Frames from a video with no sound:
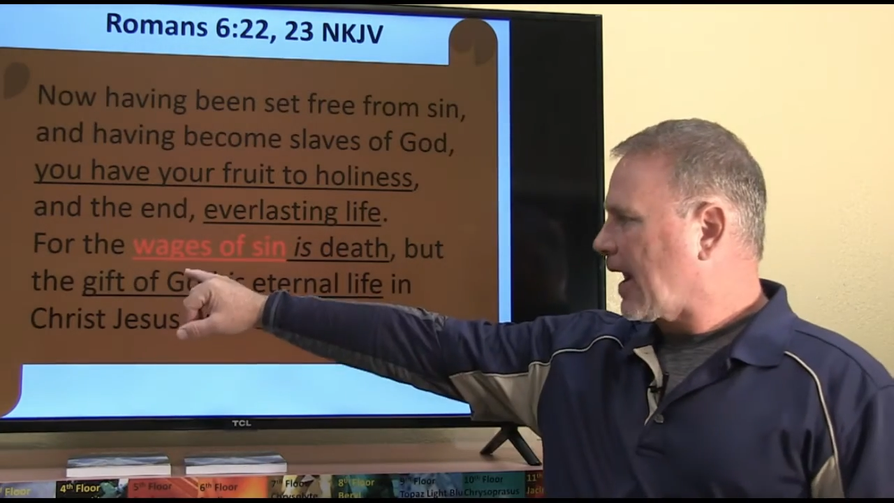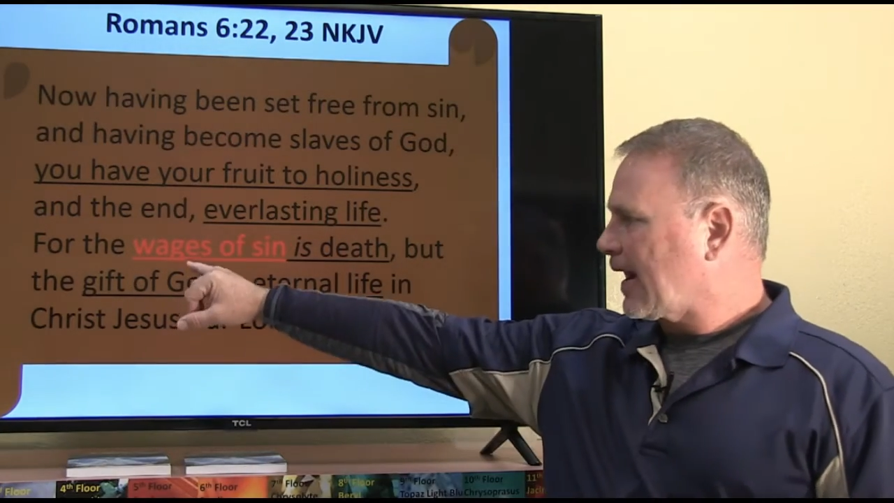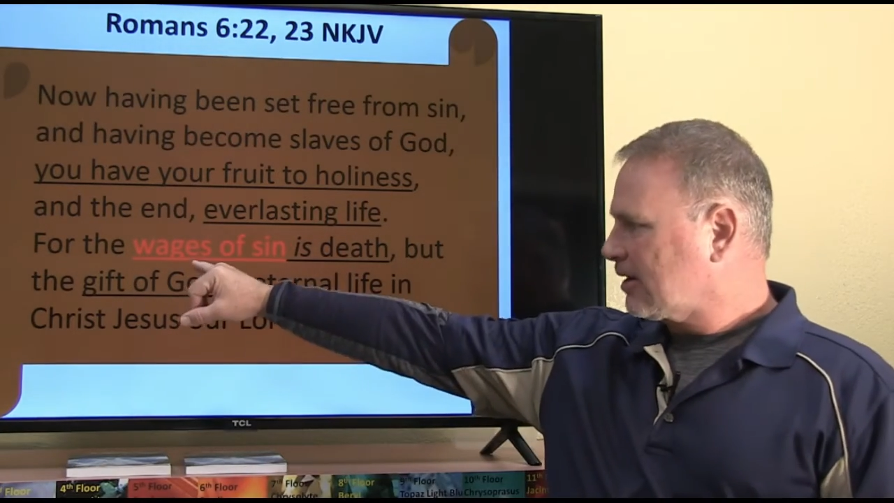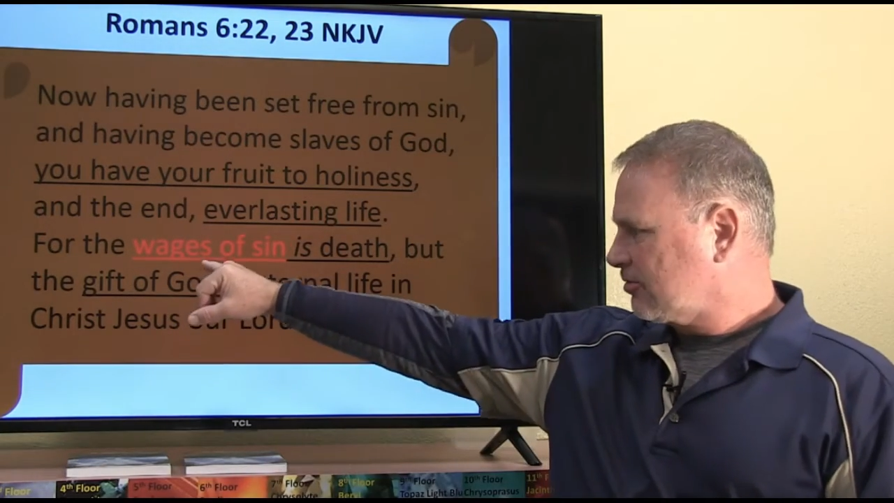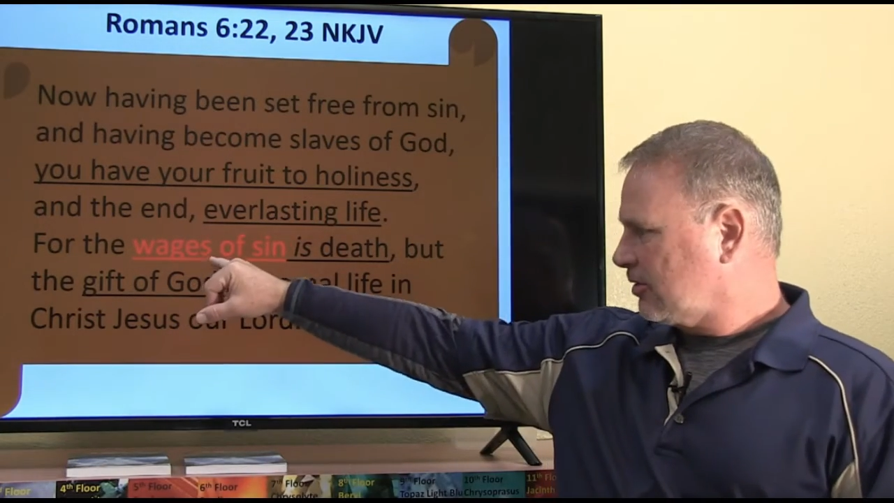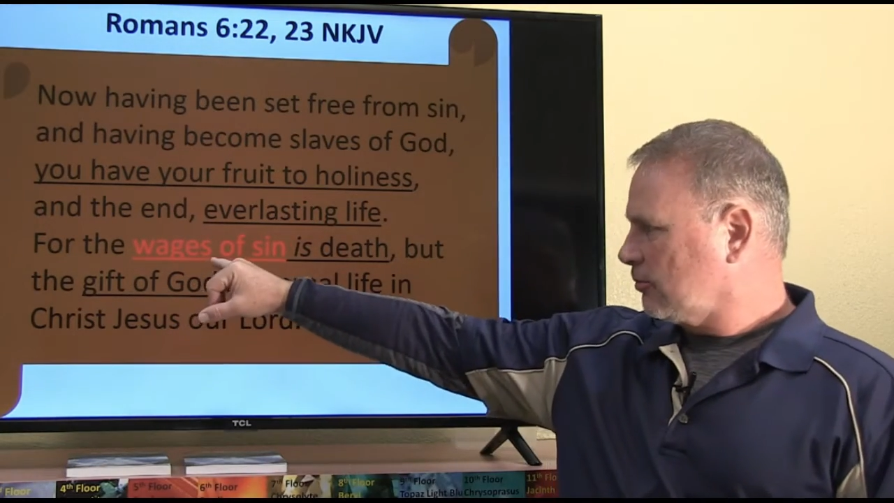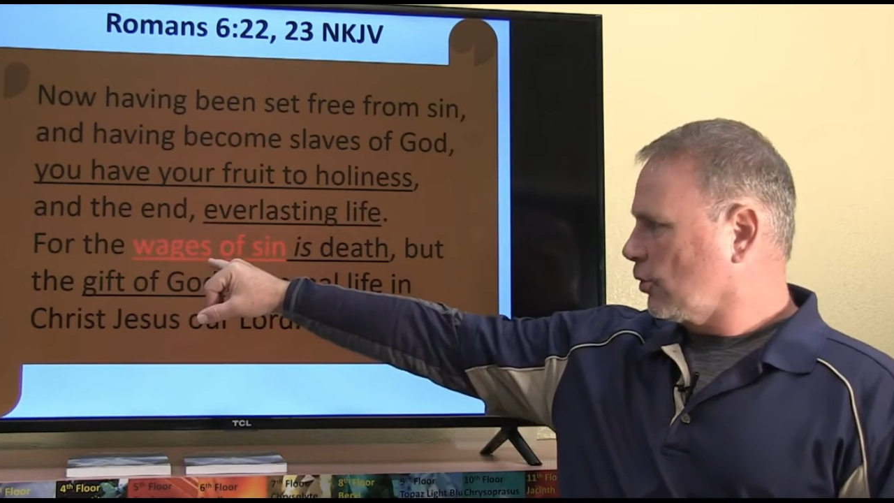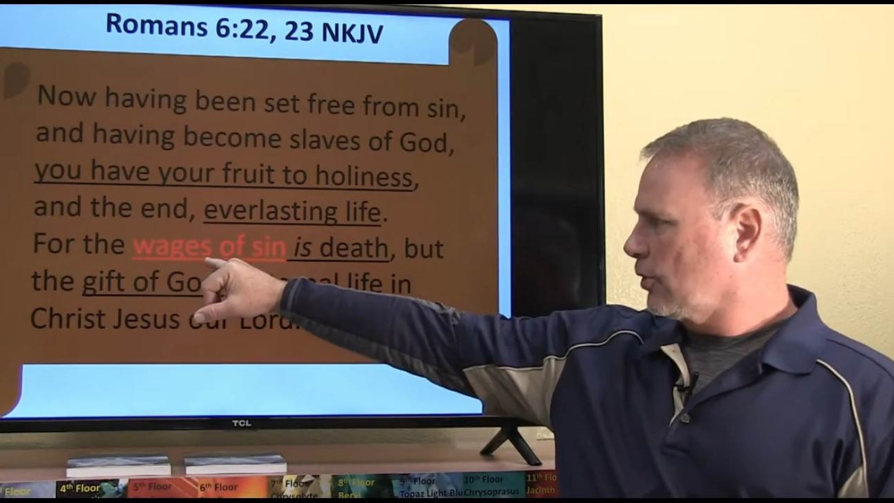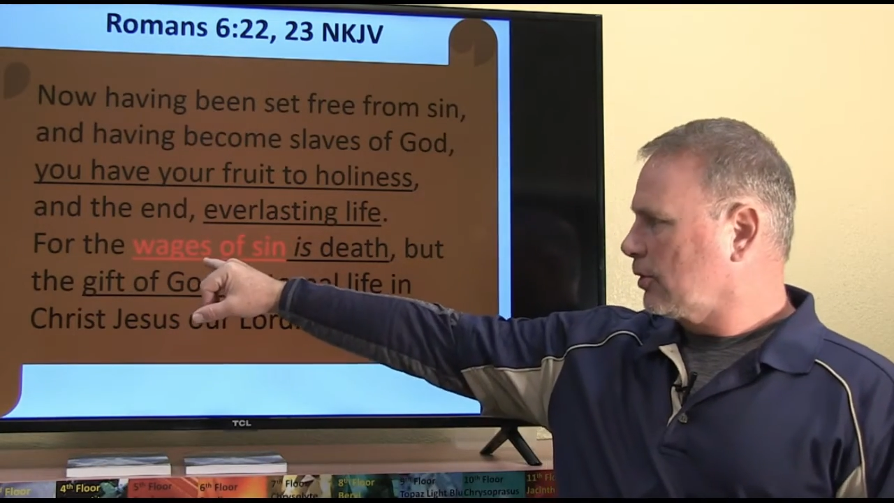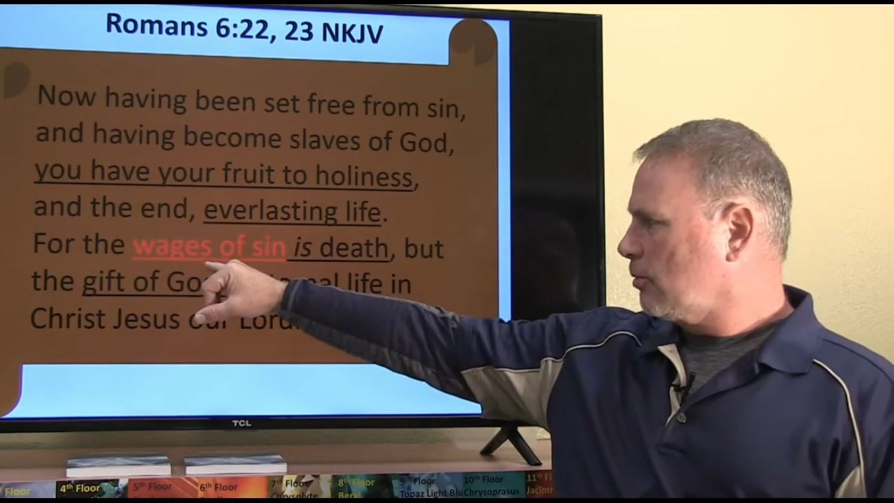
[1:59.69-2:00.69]
action
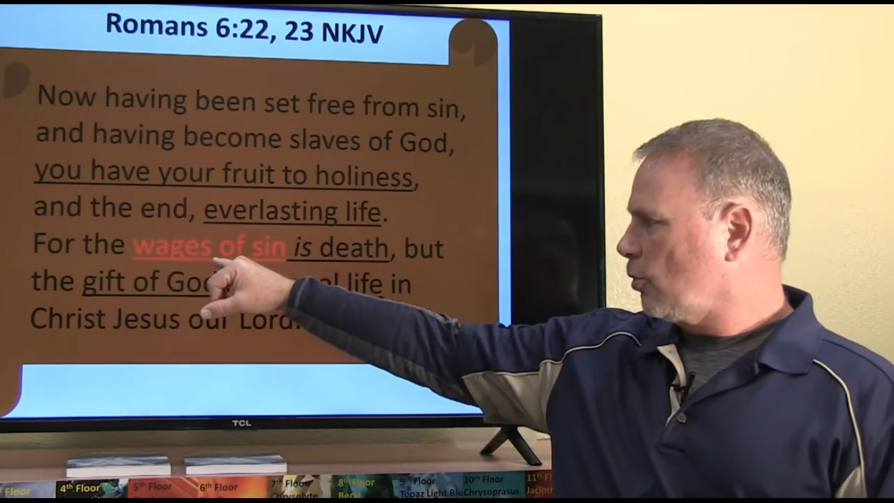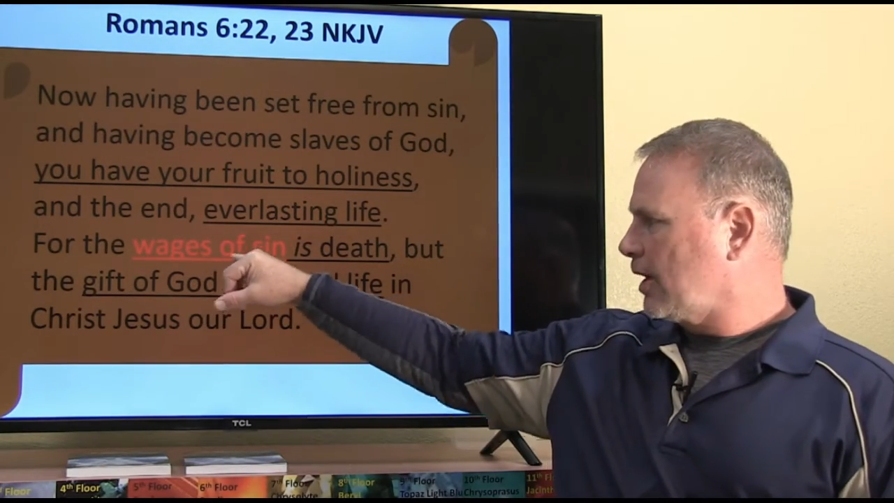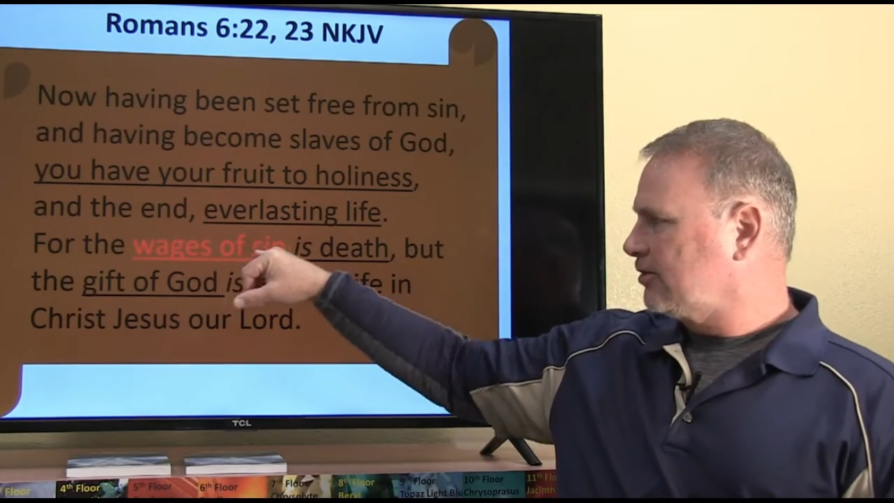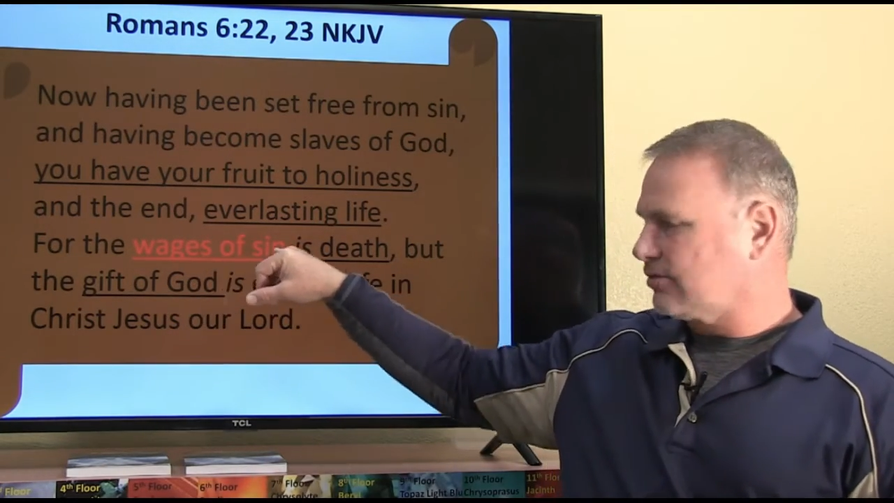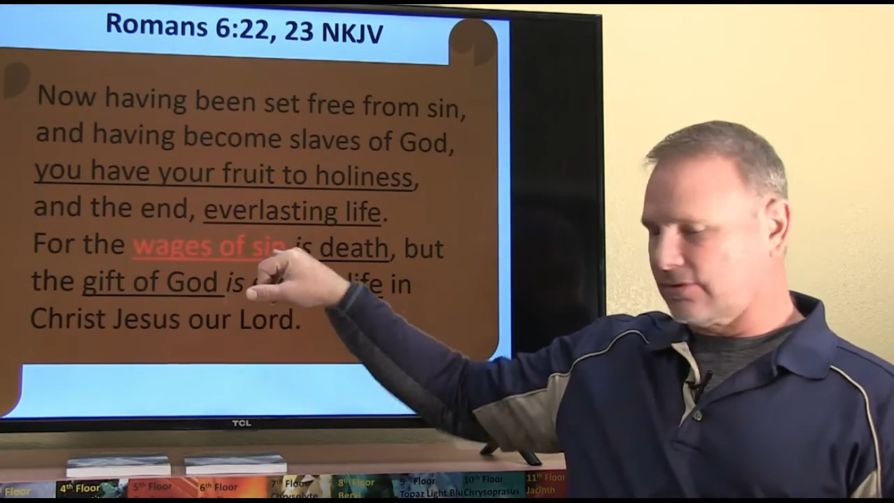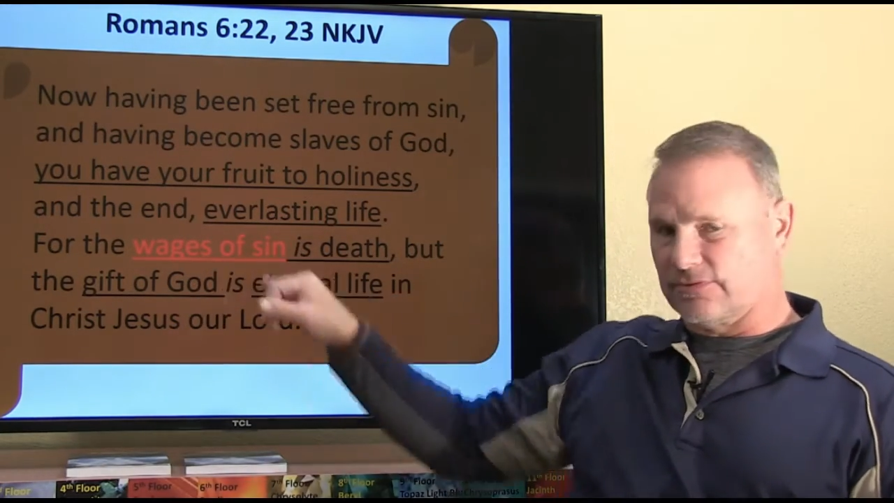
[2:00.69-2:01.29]
word, wages